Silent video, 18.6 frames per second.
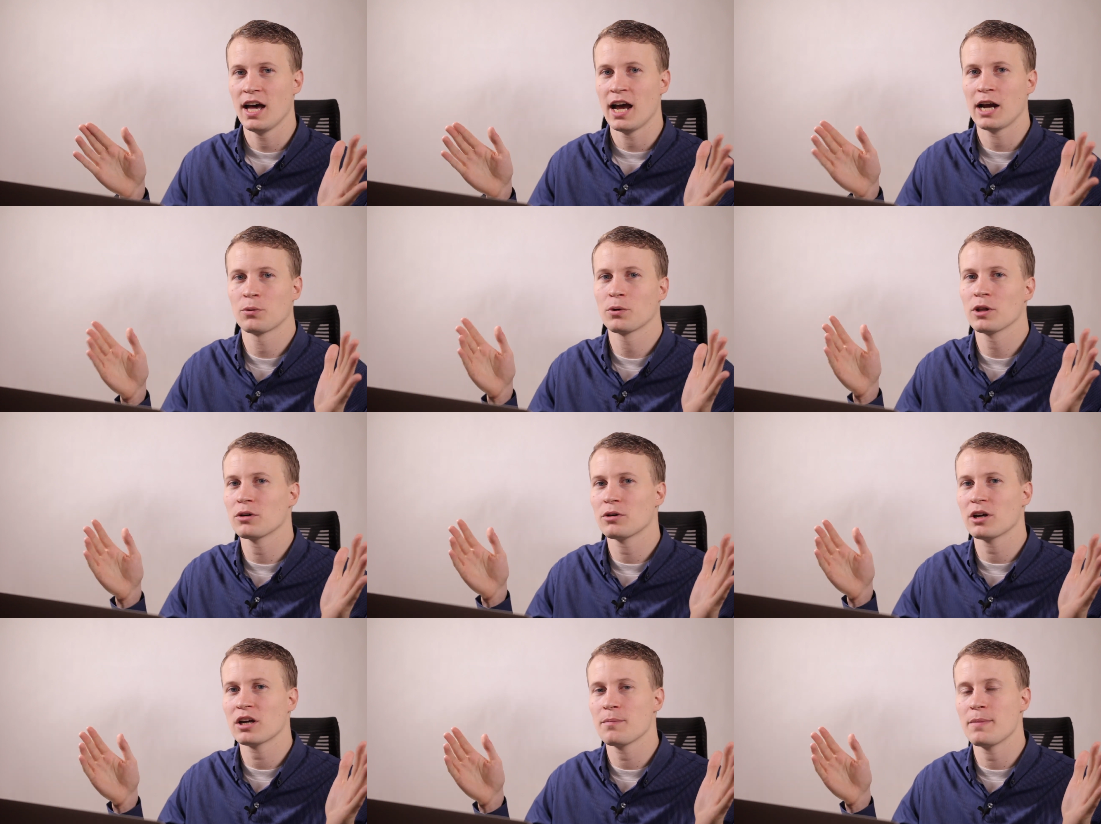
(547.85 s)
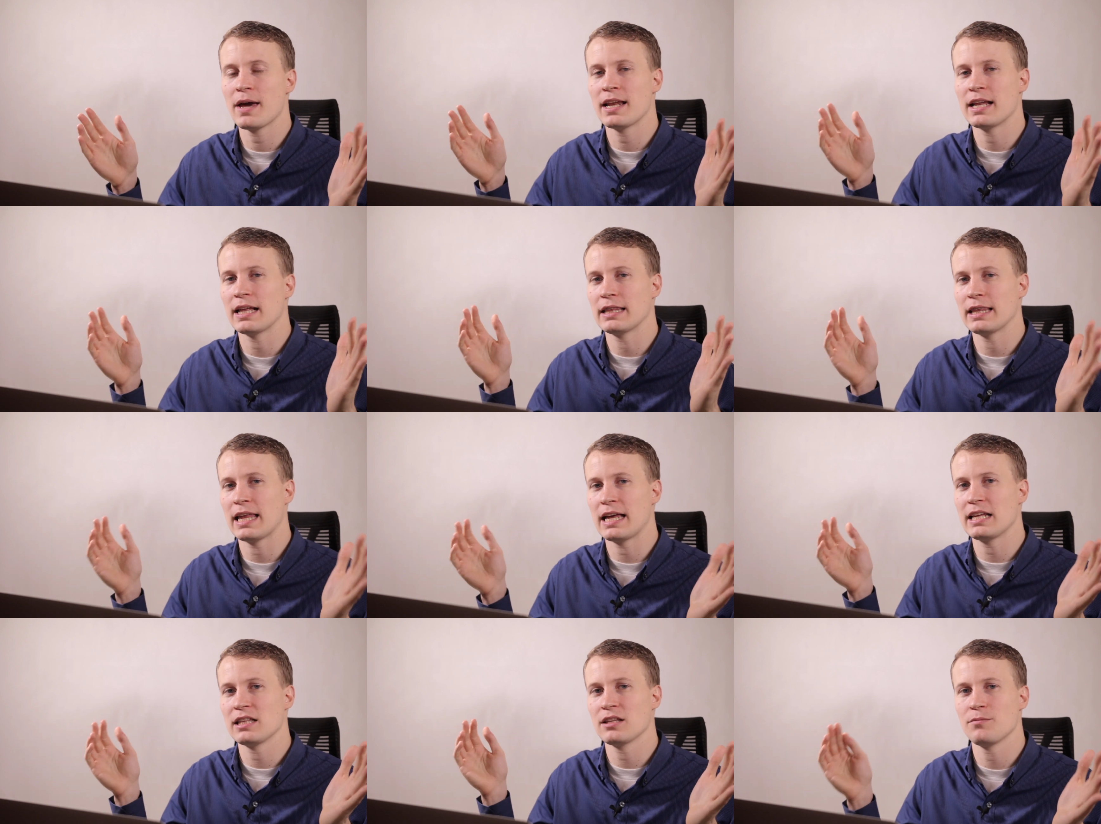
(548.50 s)
I really recommend
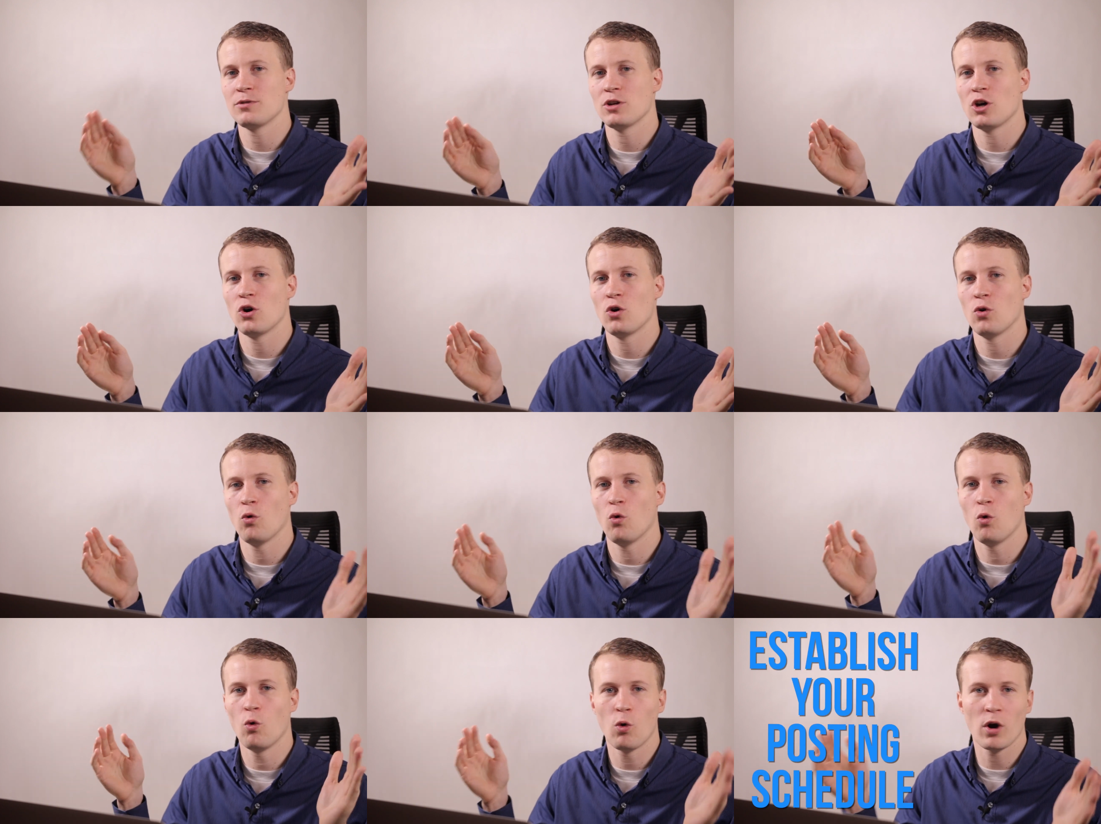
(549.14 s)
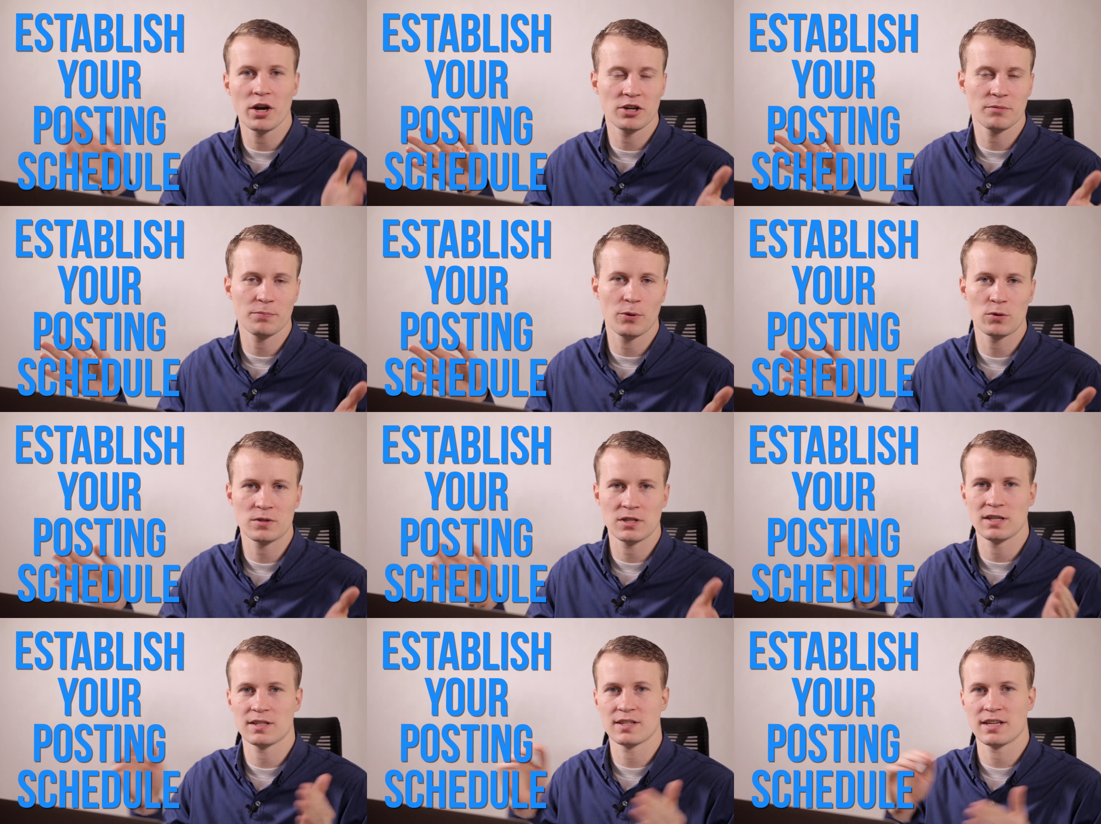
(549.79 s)
letting them know what your
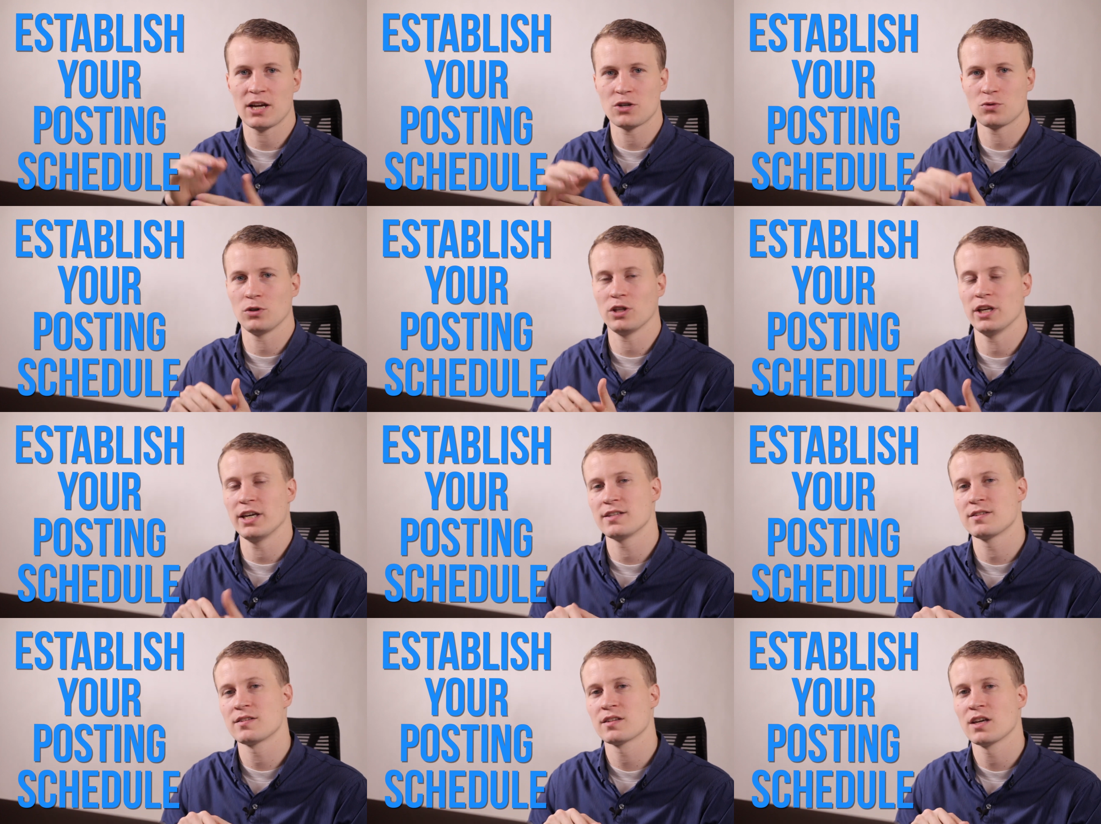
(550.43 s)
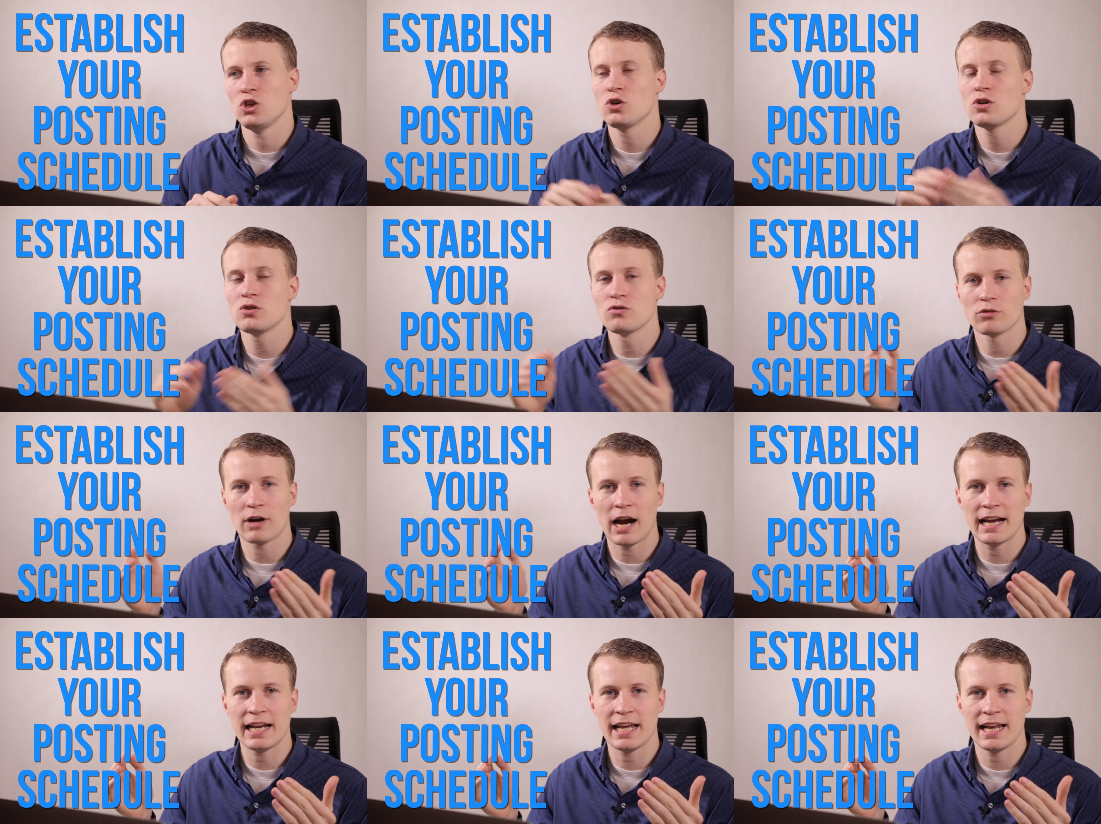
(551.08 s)
posting schedule is. You can
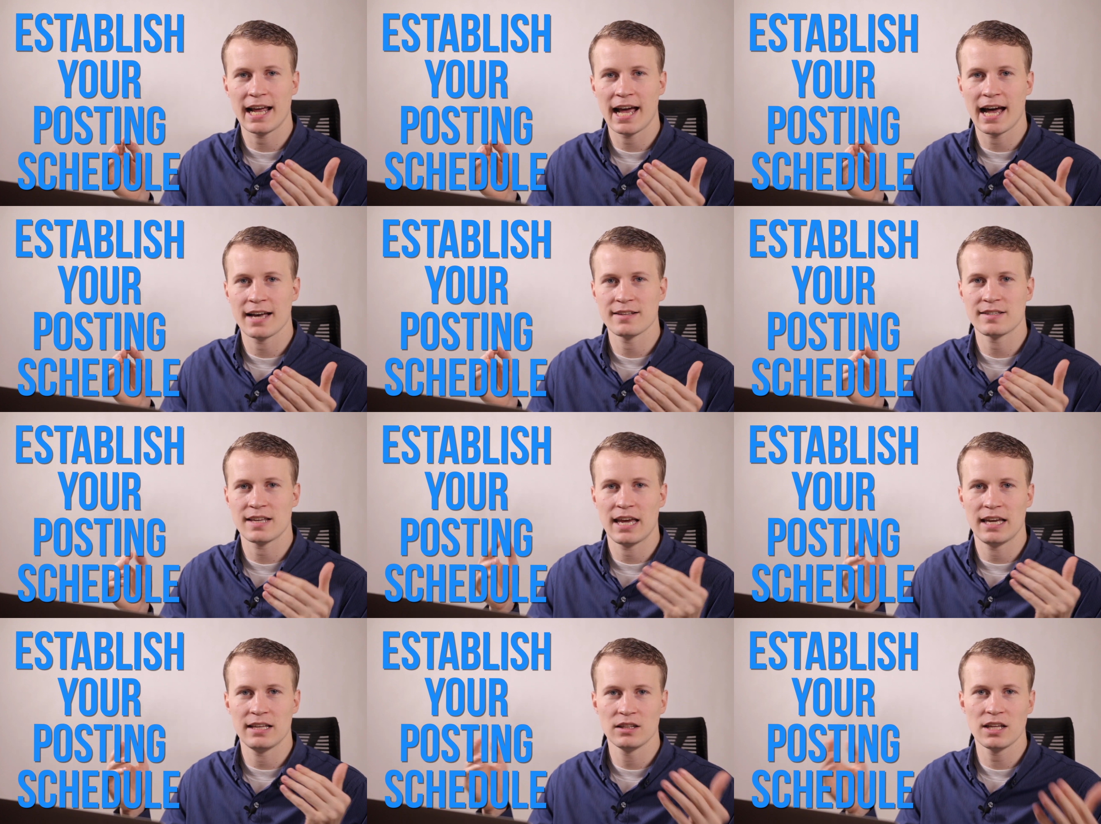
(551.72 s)
write it as a